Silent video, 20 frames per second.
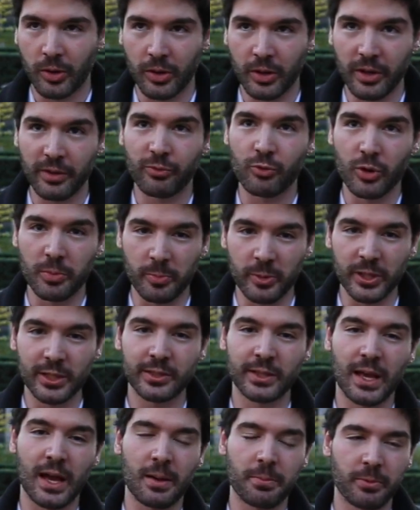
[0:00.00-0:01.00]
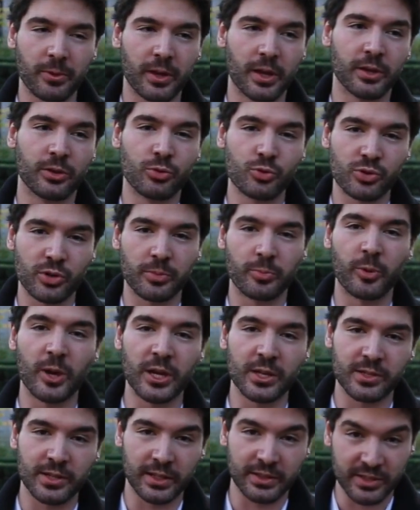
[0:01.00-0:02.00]
if we build up a user
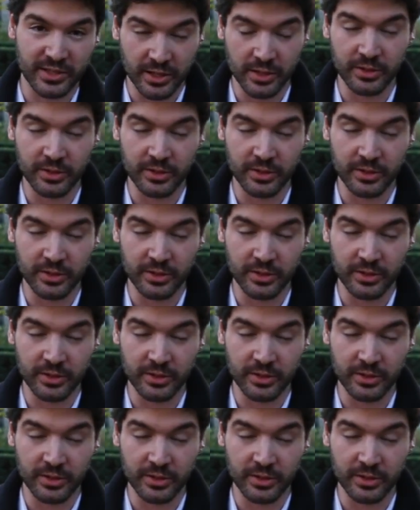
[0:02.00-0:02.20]
base that's